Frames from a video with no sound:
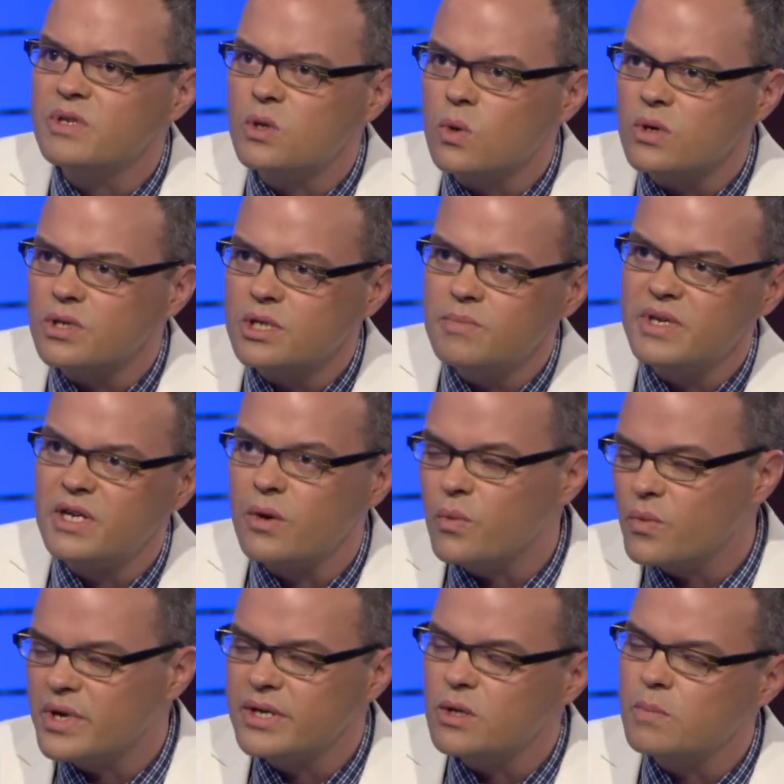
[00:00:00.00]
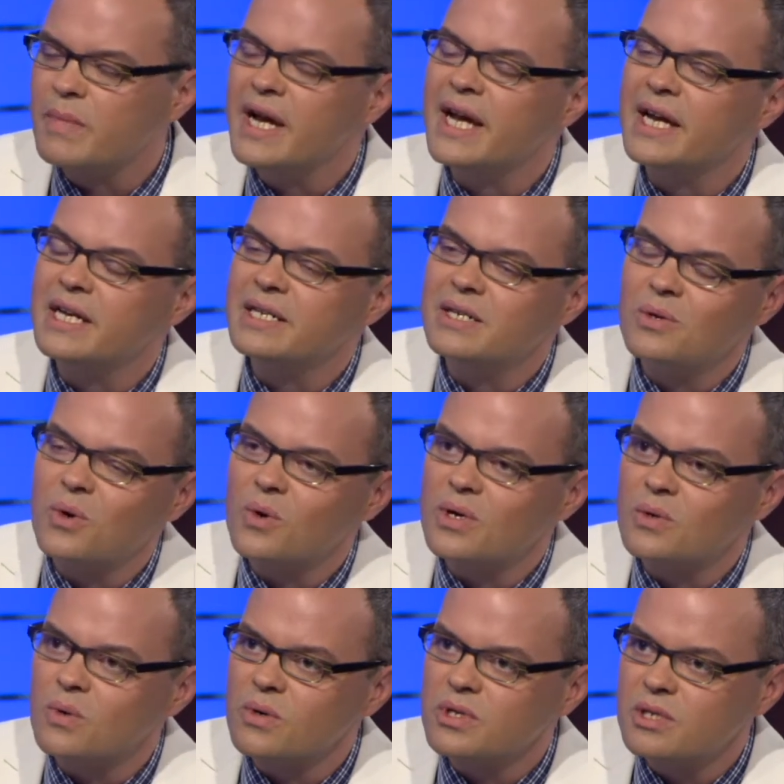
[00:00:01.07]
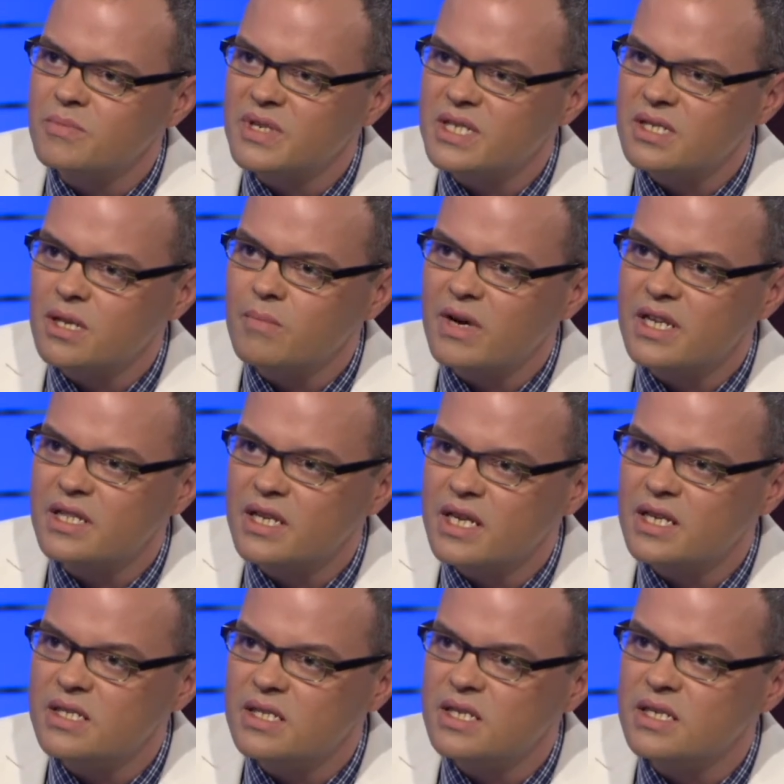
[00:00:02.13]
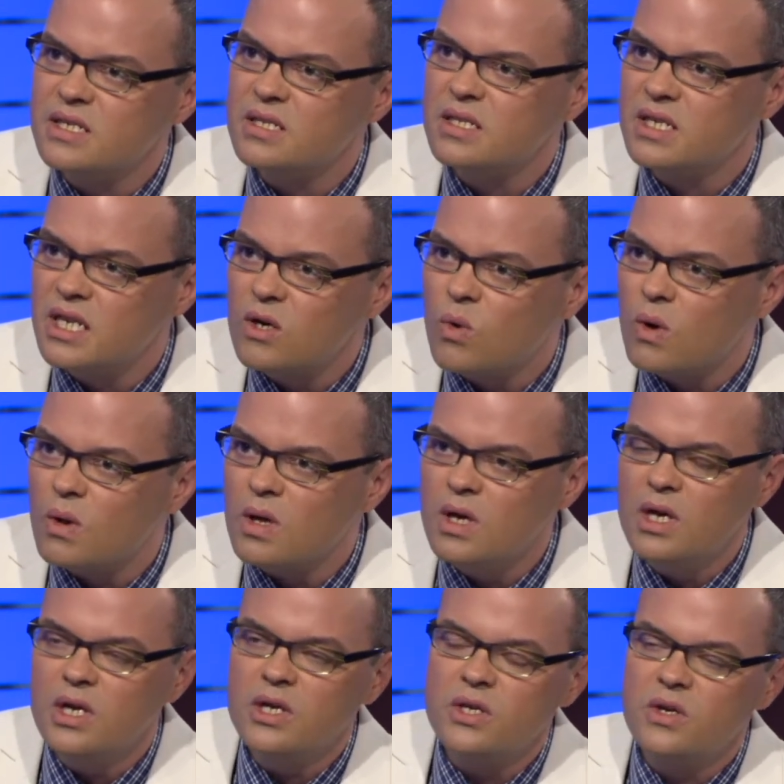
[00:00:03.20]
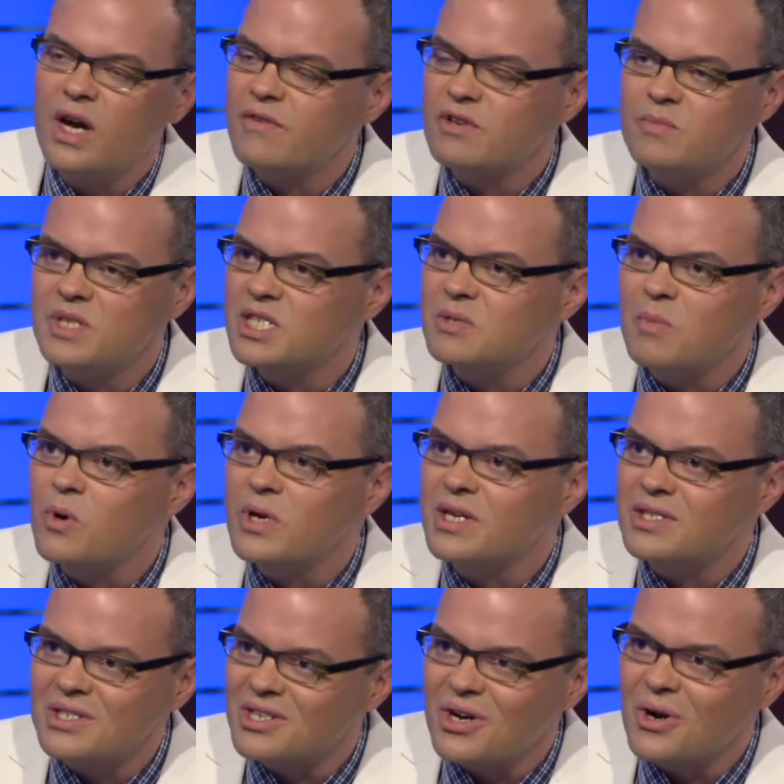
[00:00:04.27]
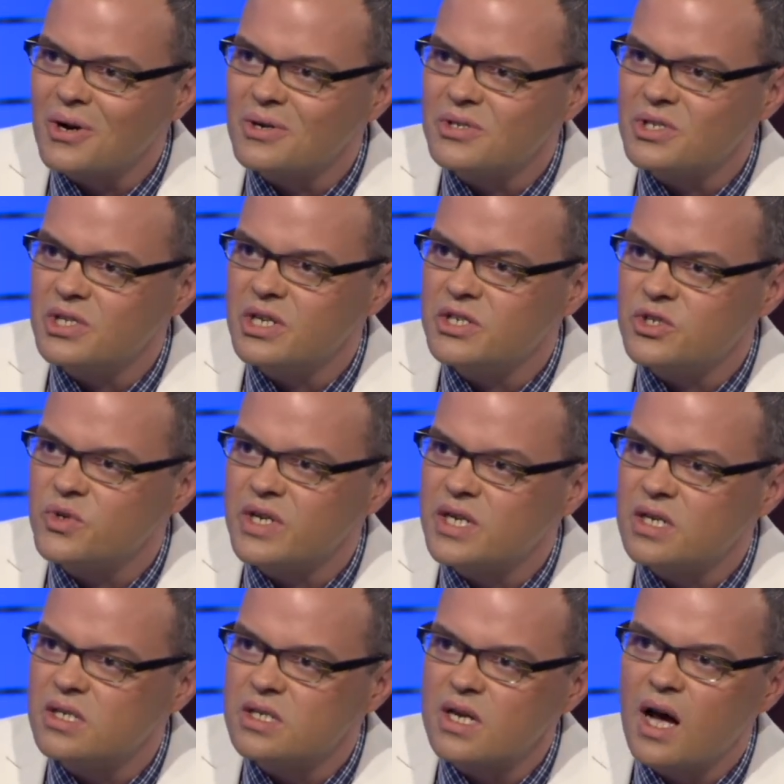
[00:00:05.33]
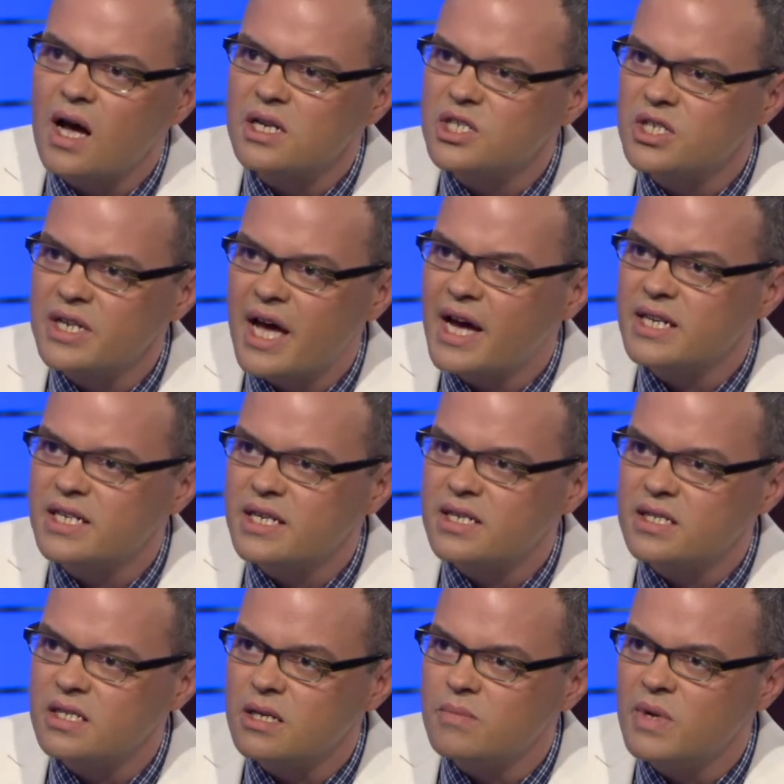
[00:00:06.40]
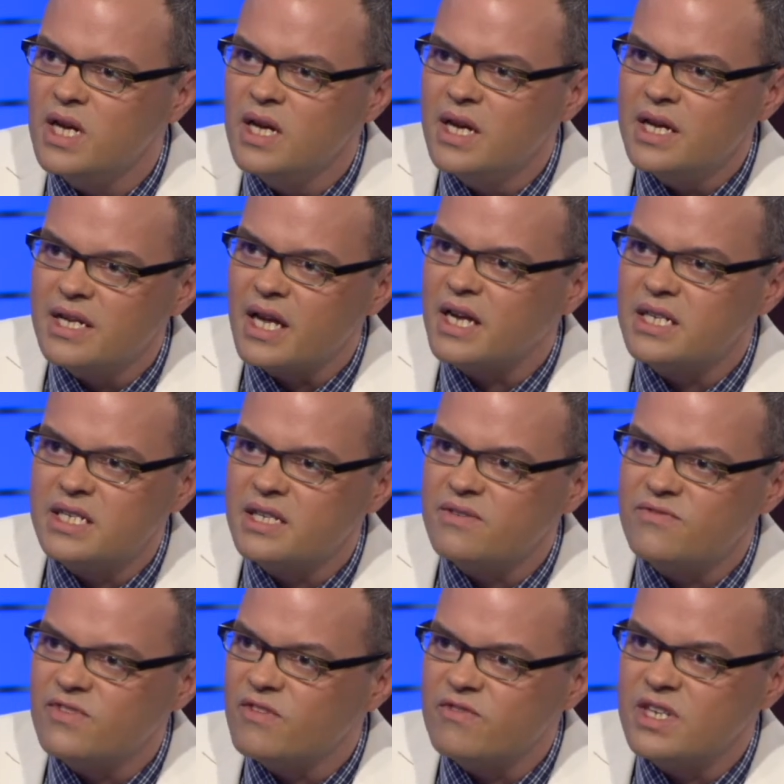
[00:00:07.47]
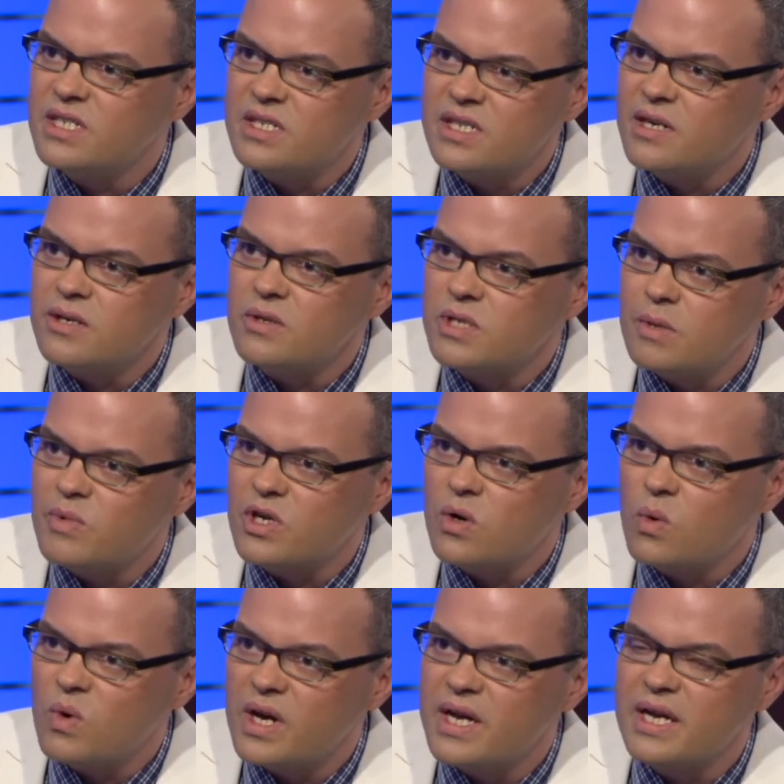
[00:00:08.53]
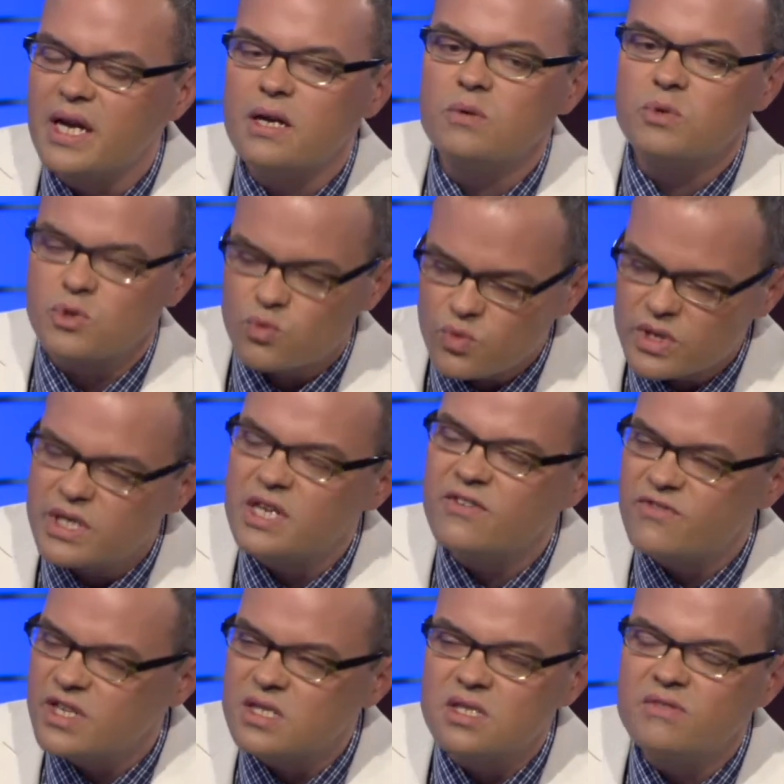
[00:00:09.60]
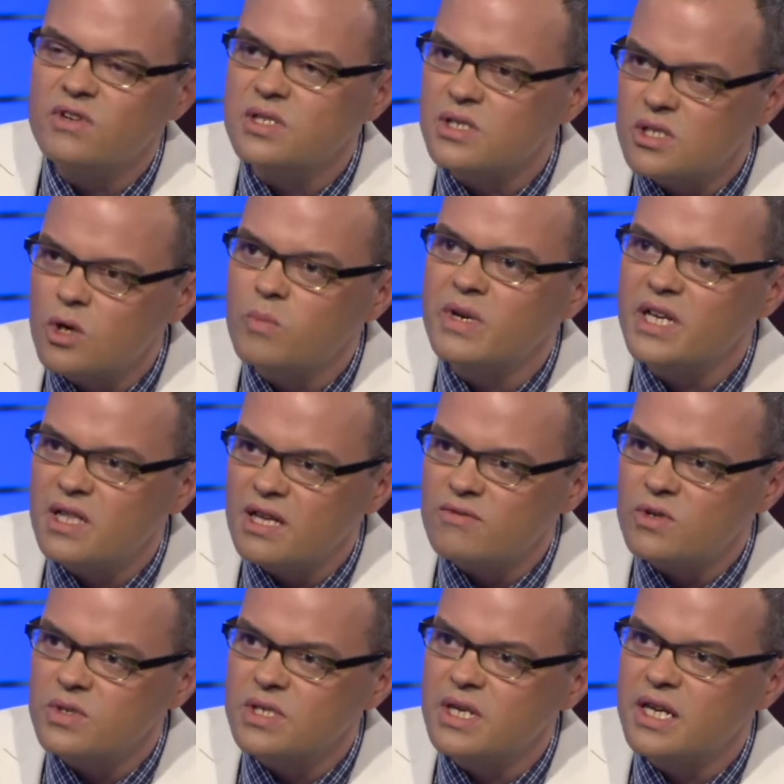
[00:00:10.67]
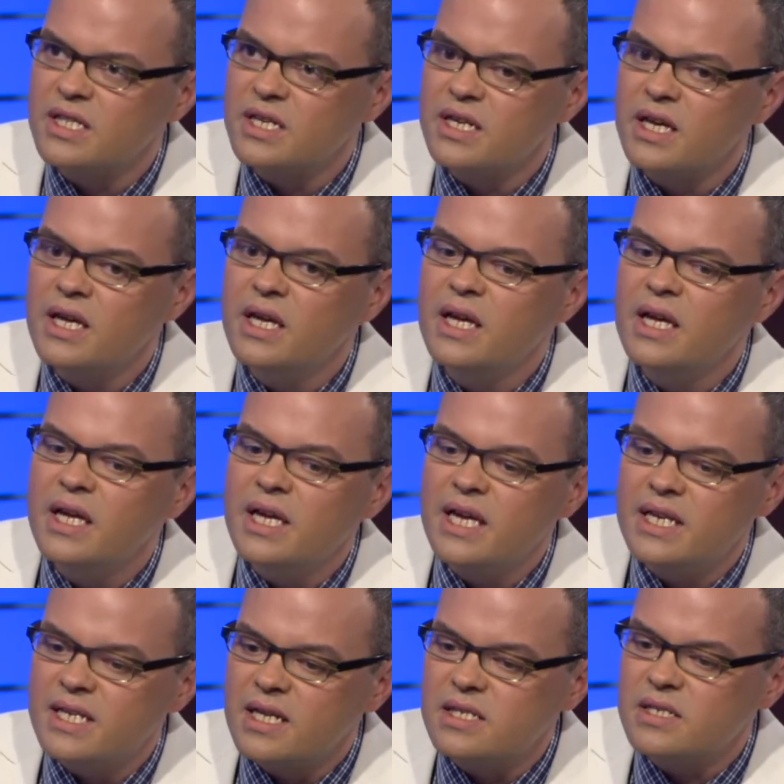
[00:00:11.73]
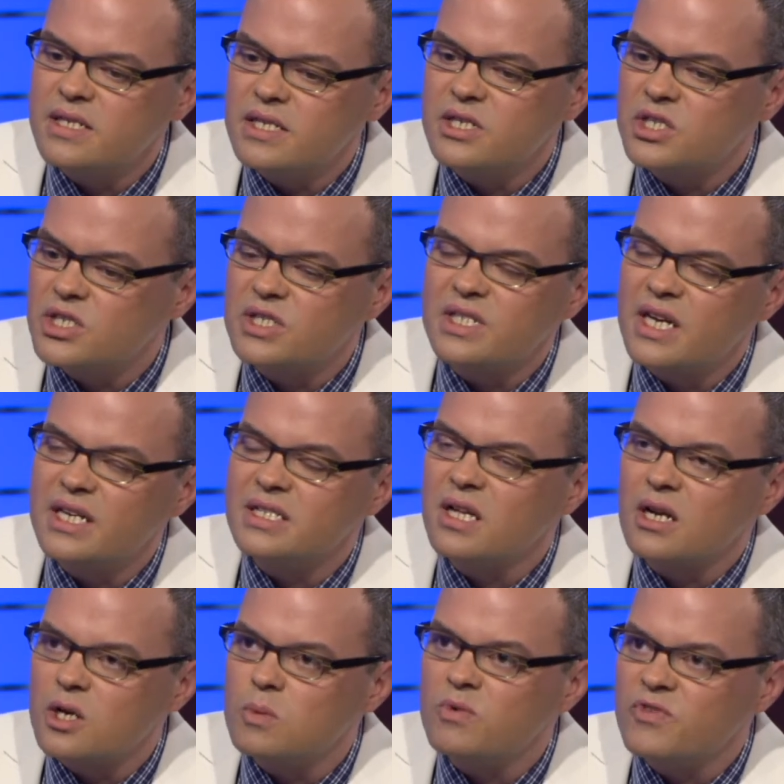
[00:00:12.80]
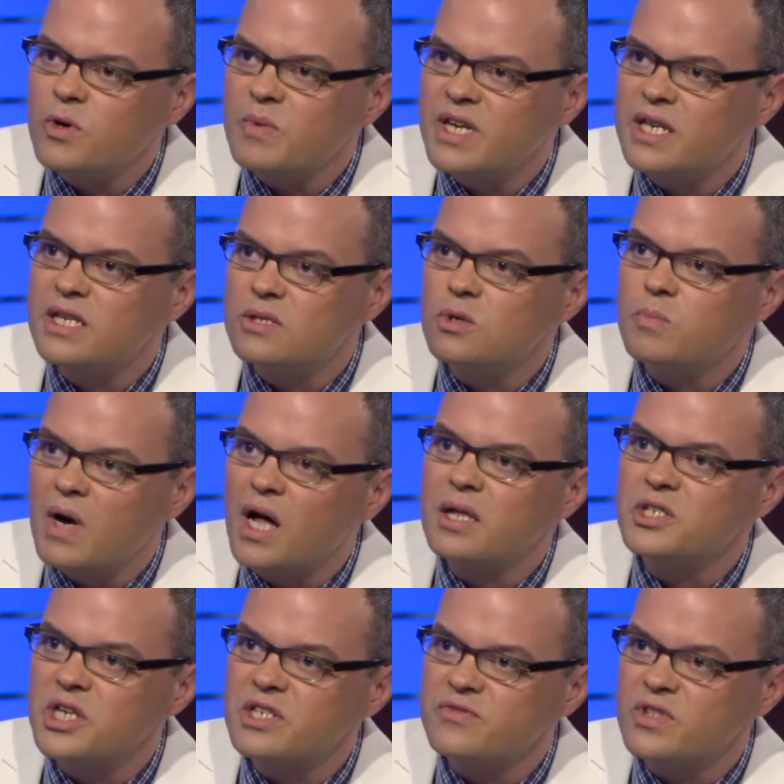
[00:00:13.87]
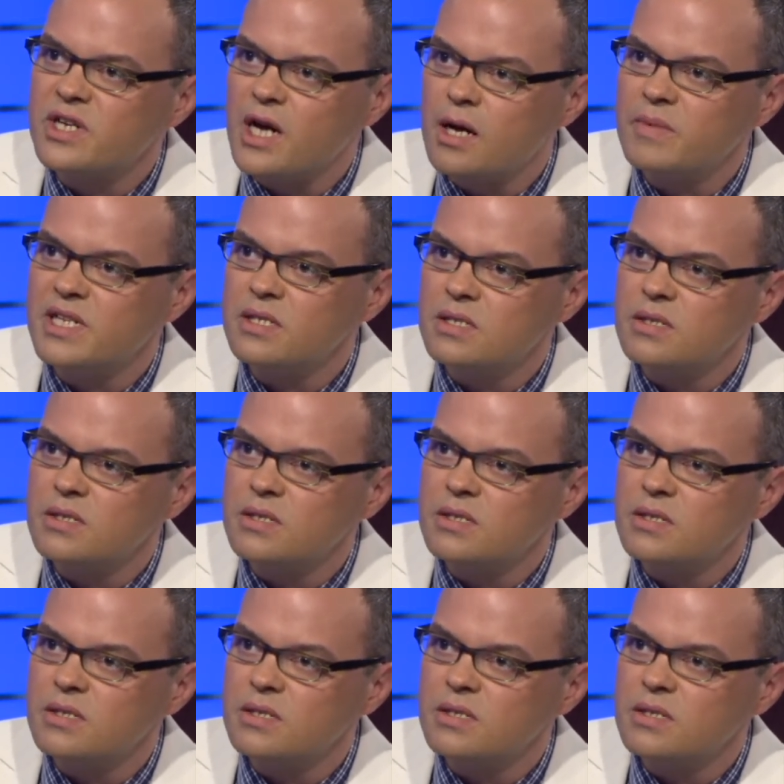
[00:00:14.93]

In order to be a real man, or in order to be somebody that he sees as an equal, you have to be smoking cigars and, and drinking scotch and acting in some 1950s stereotypical way. It was really offensive on so many levels, and I think he doesn't need to just say he's not homophobic. He needs to apologize for the comments.